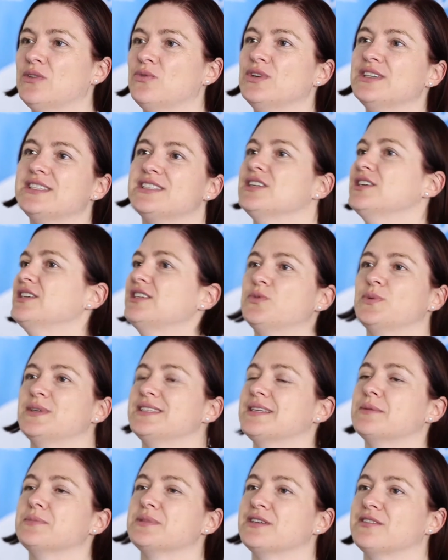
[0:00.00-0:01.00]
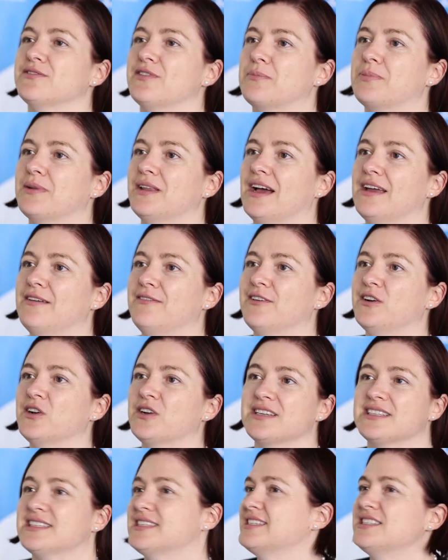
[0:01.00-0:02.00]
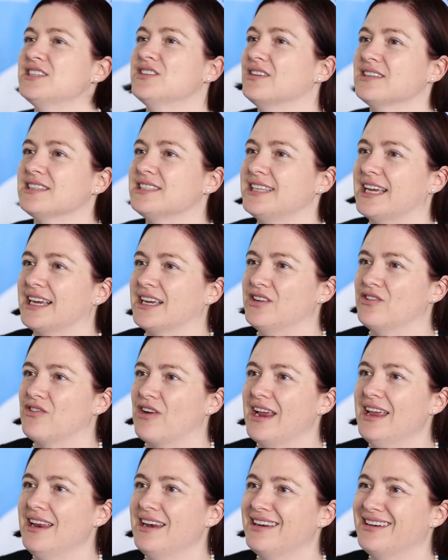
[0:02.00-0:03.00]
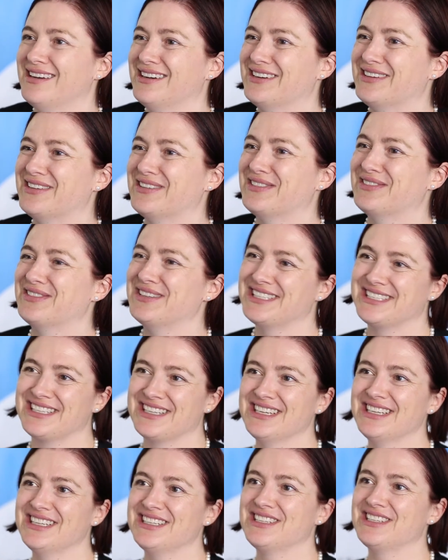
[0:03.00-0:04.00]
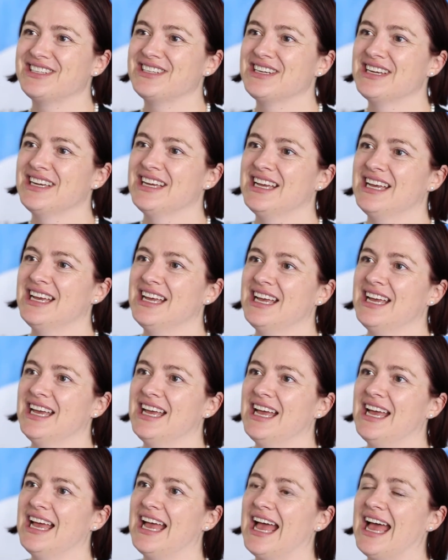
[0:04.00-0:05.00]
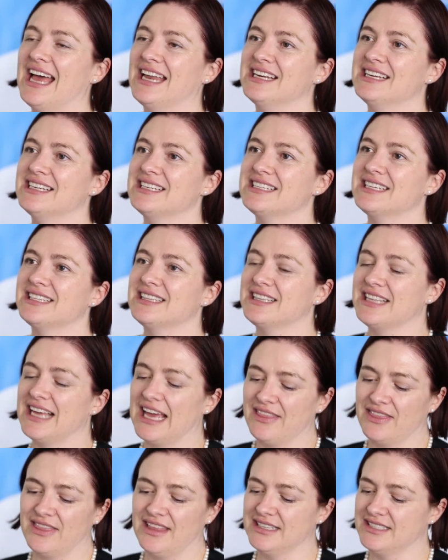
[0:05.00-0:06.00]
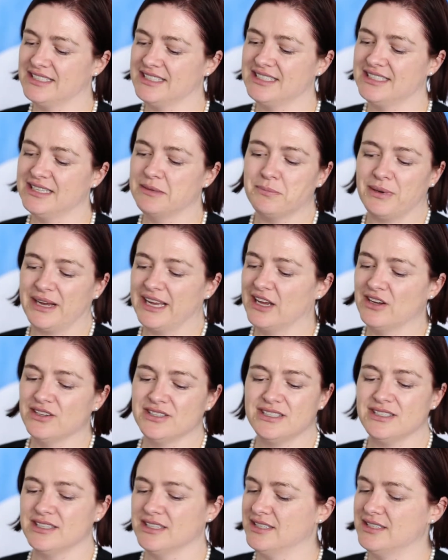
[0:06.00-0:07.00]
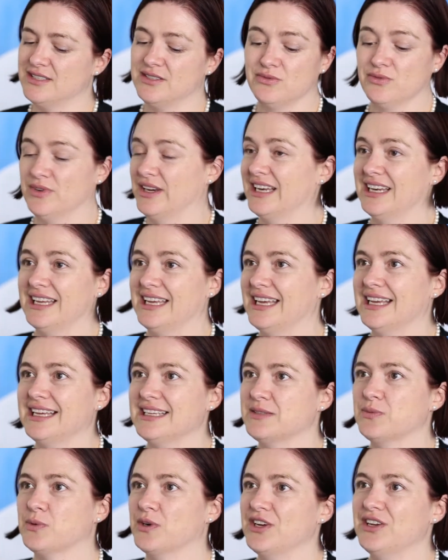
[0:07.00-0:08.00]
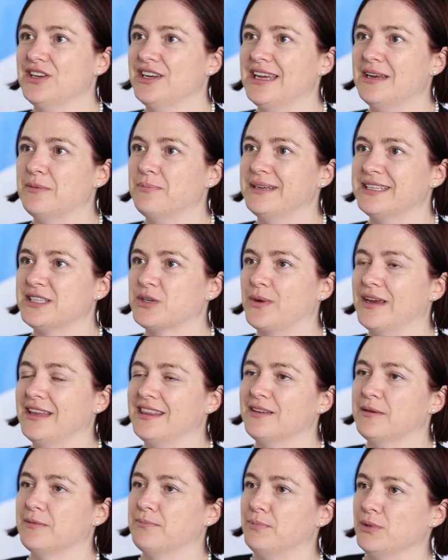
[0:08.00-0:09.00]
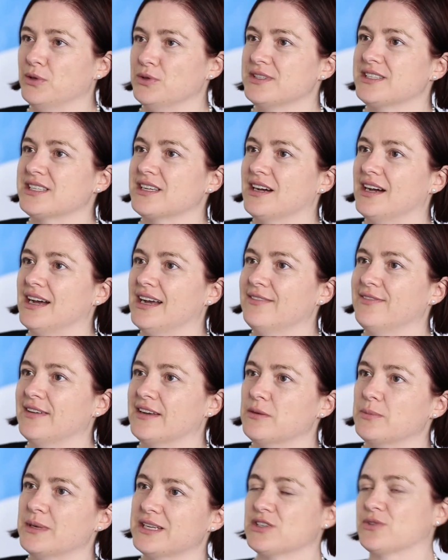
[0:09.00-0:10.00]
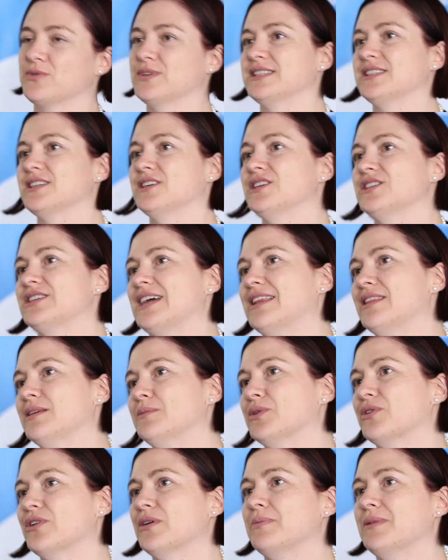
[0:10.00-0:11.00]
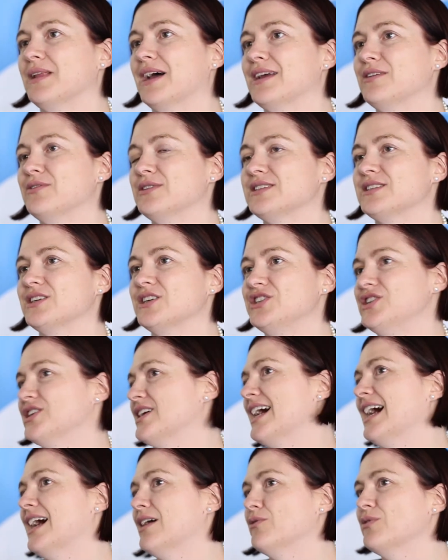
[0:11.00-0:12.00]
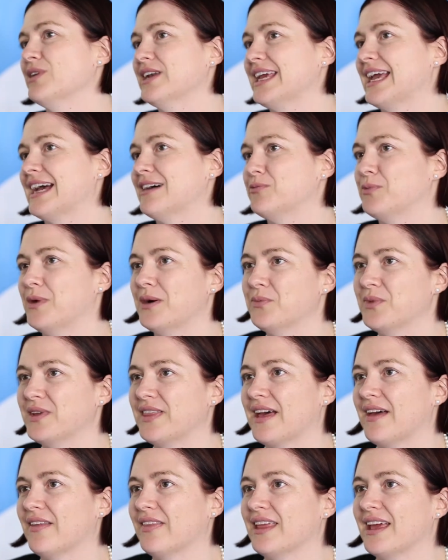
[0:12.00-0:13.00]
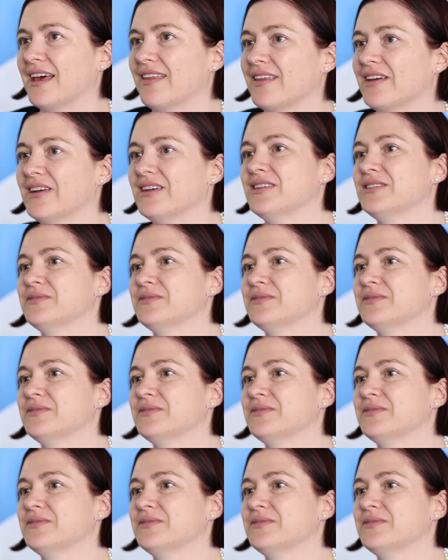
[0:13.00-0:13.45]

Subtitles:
Research with some sort of applied focus is not second-rate research, and that this symbiosis really is what you need between the blue sky fundamental research and the more applied research. You can't really have one without the other.